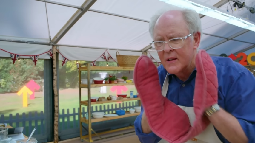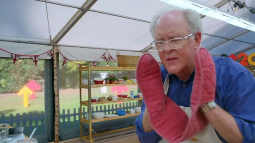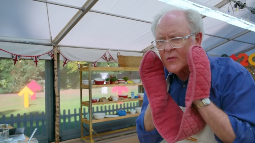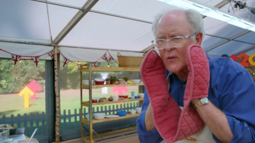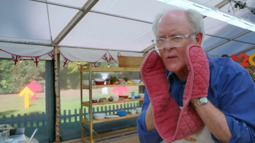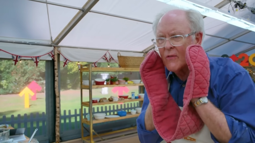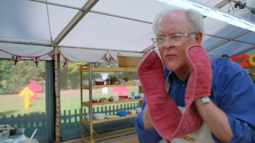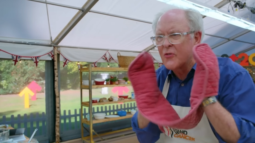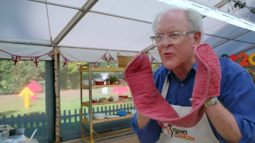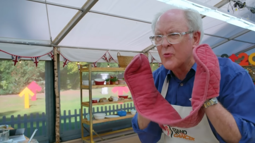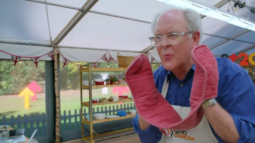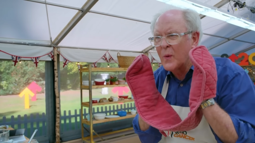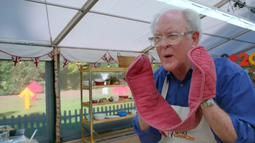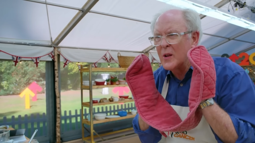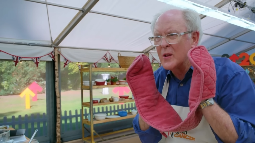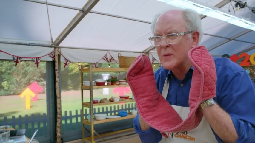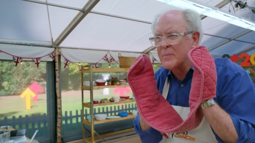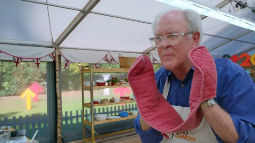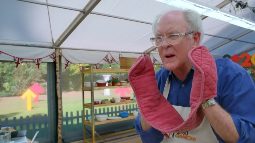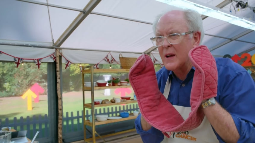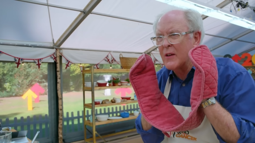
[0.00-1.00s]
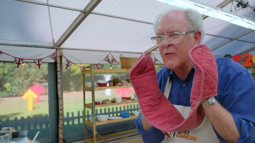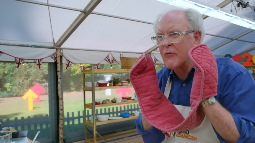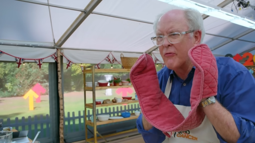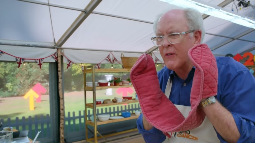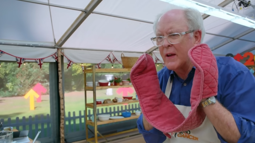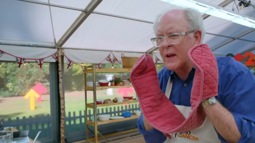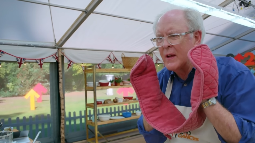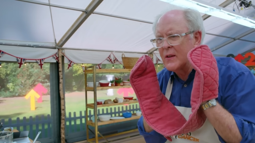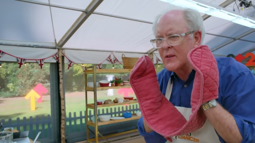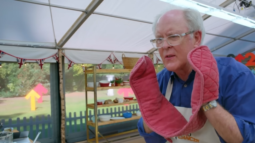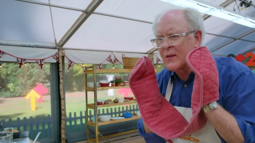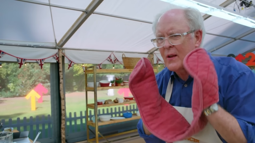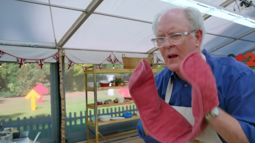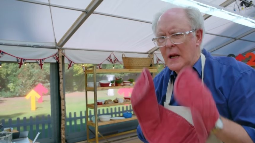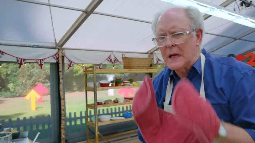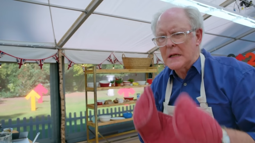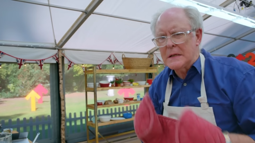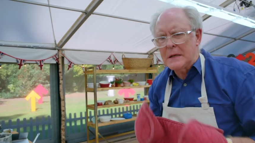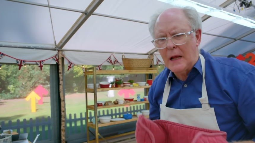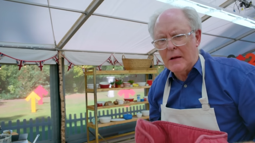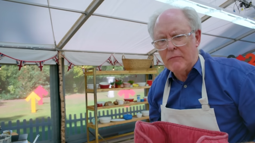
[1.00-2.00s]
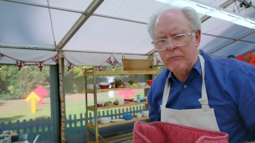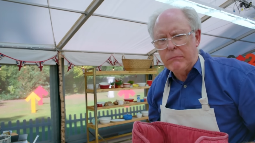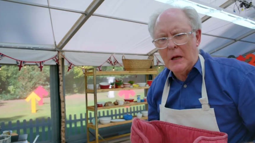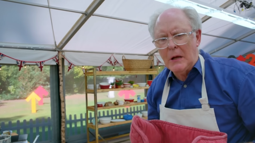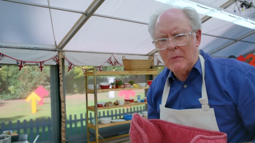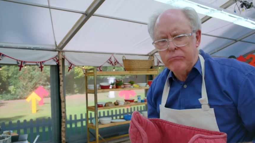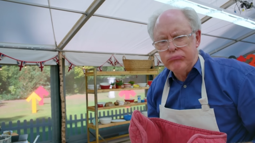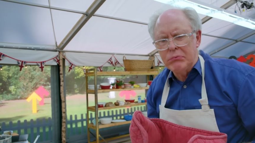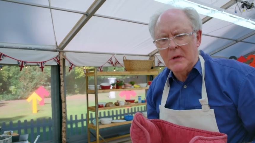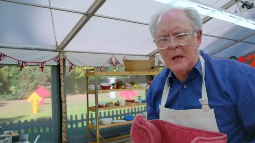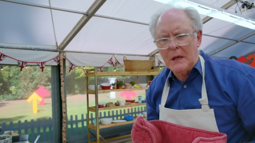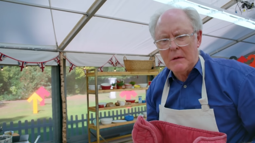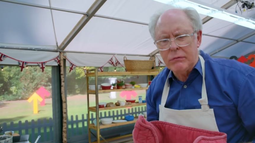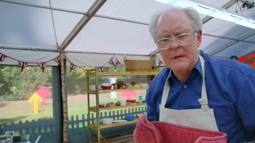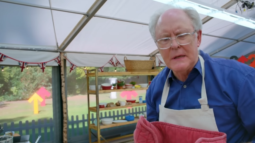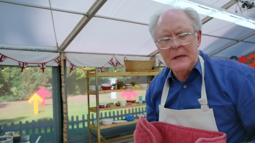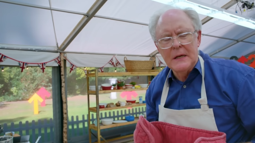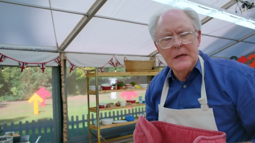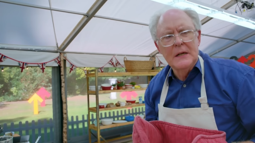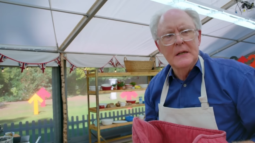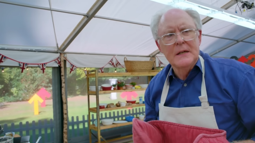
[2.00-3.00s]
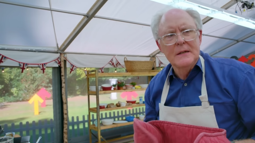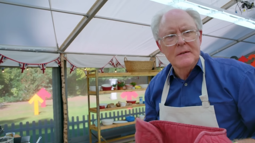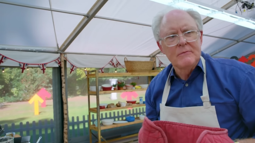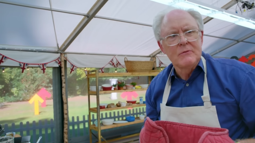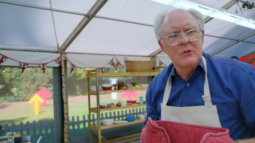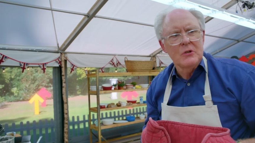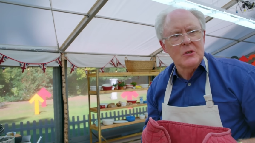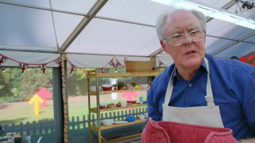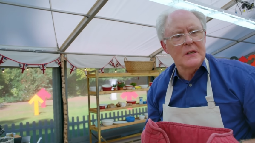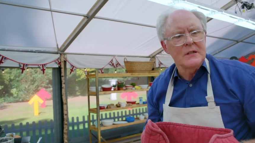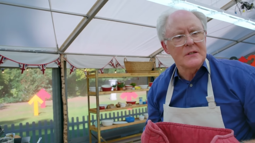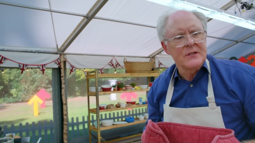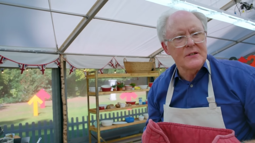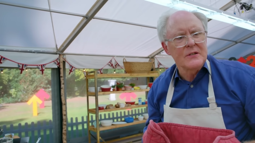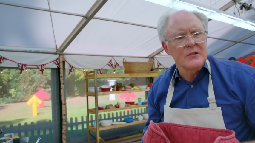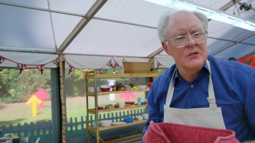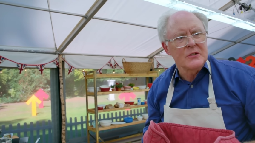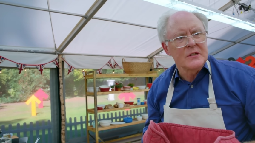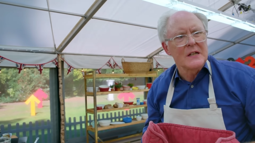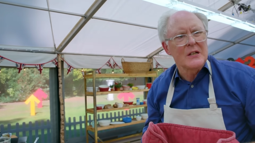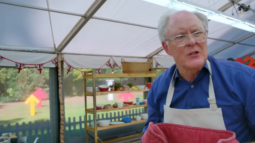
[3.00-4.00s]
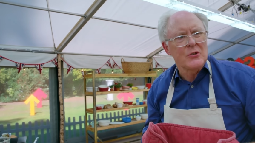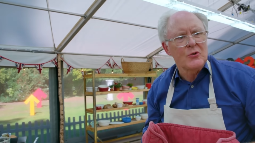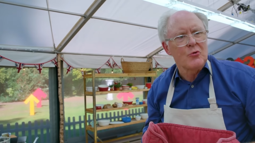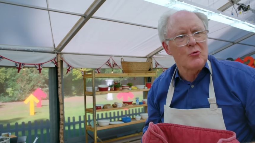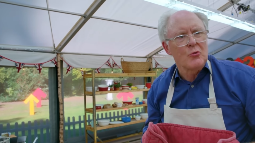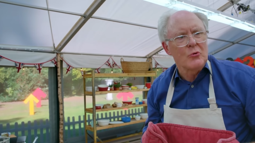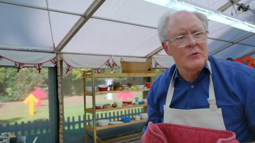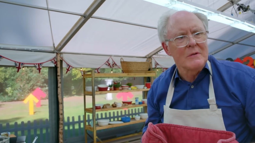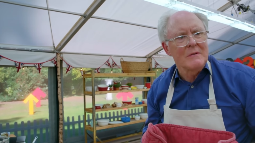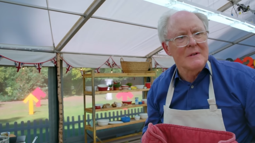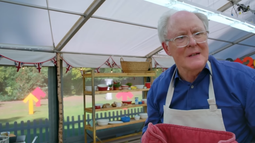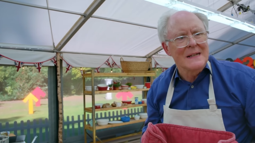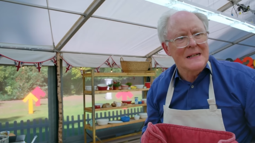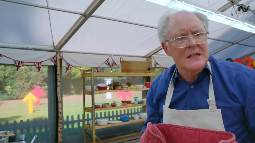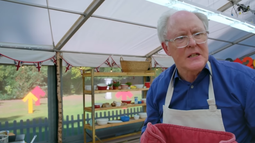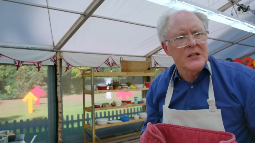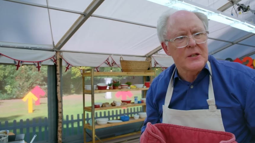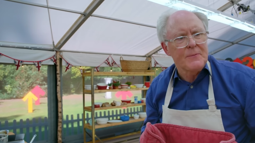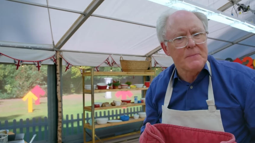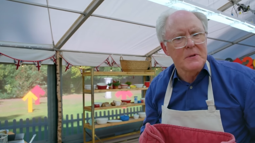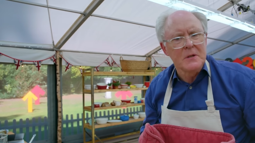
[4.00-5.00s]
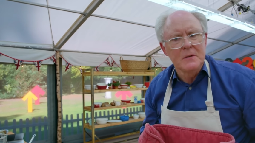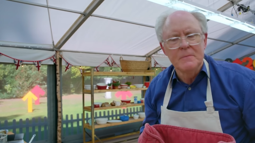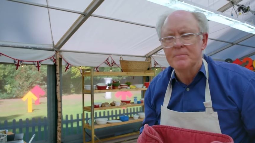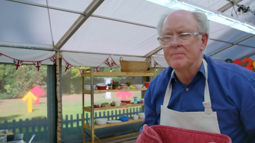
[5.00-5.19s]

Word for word: Sort of swelled my face and it gave me Churchill's extraordinary list.